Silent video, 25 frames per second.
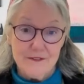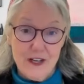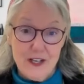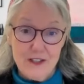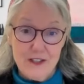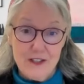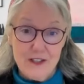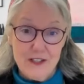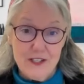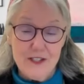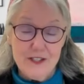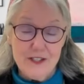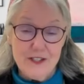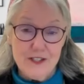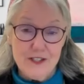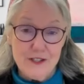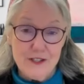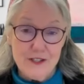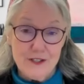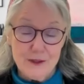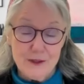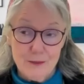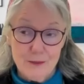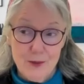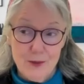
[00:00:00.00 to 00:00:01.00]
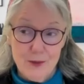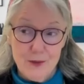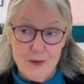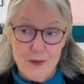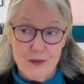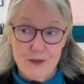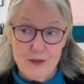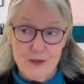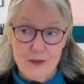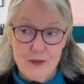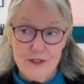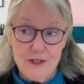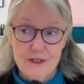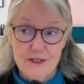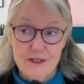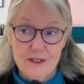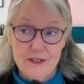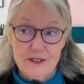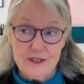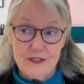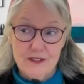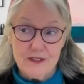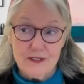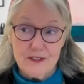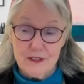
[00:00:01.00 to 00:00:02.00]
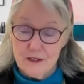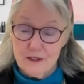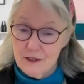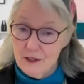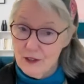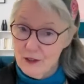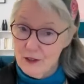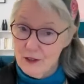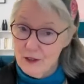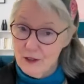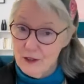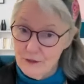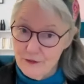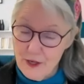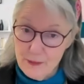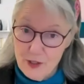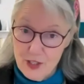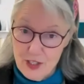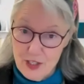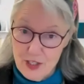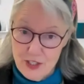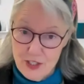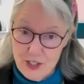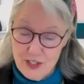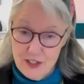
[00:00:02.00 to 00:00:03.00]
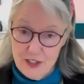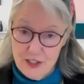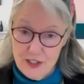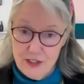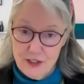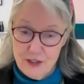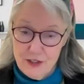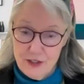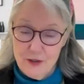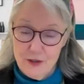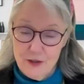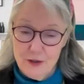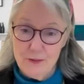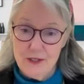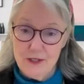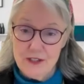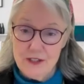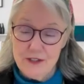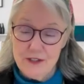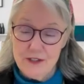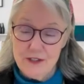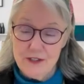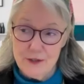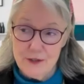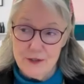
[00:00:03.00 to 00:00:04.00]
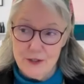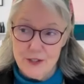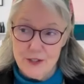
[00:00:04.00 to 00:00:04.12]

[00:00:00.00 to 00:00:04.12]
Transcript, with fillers: the fungus, the mold, the low vibration in human